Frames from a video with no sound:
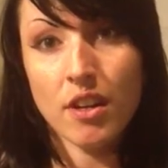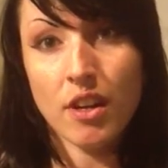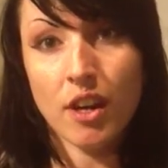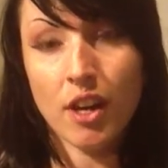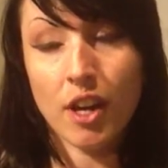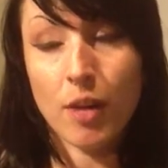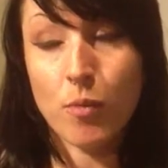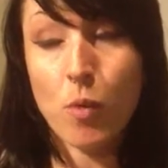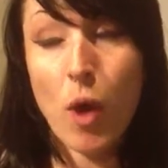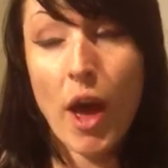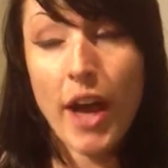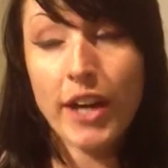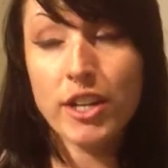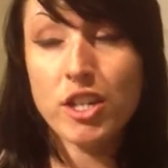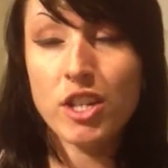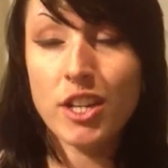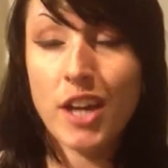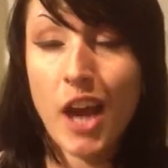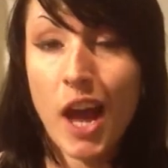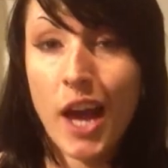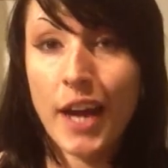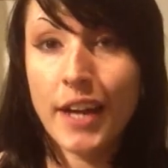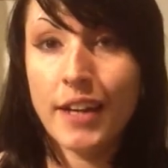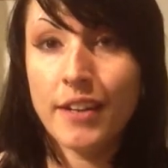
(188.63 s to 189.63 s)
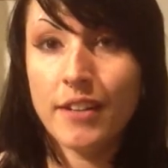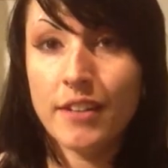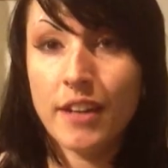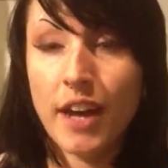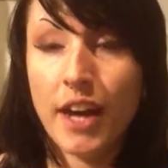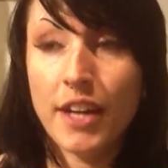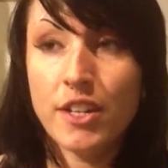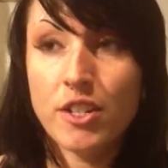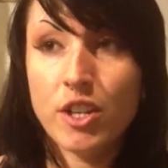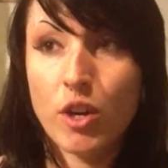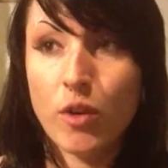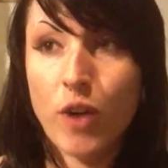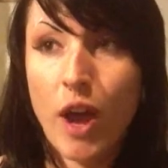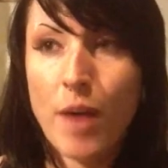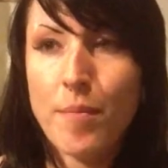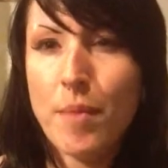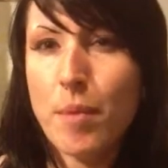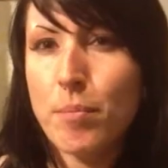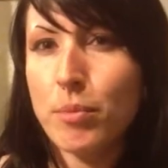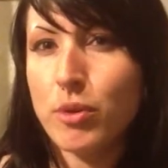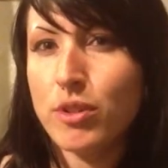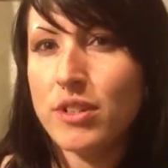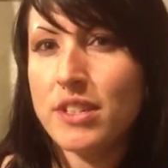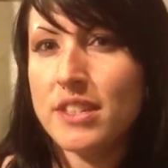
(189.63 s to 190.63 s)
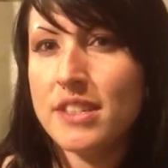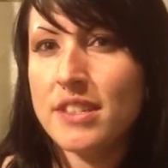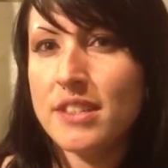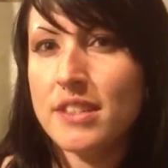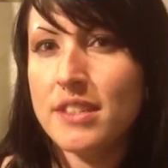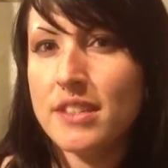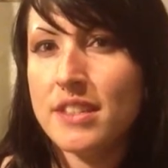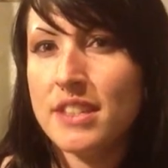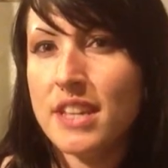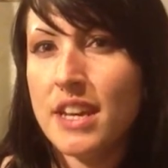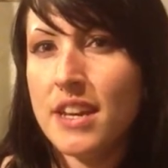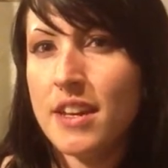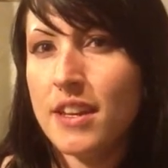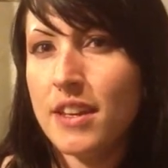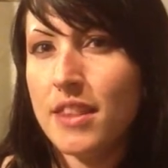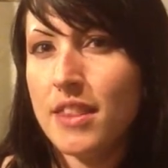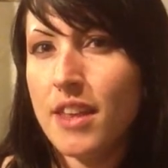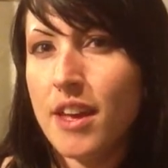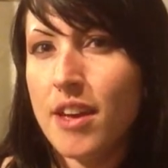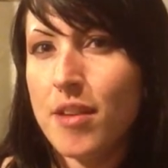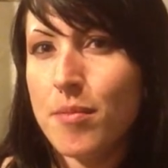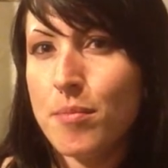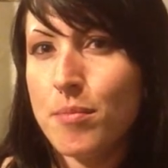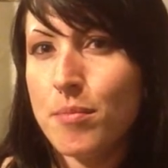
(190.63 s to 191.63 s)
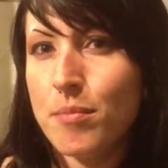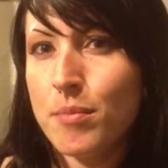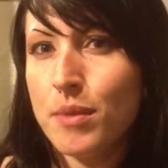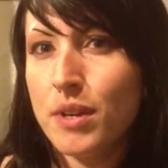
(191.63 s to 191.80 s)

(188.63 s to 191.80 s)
Well, actually, I don't. I remember seeing them,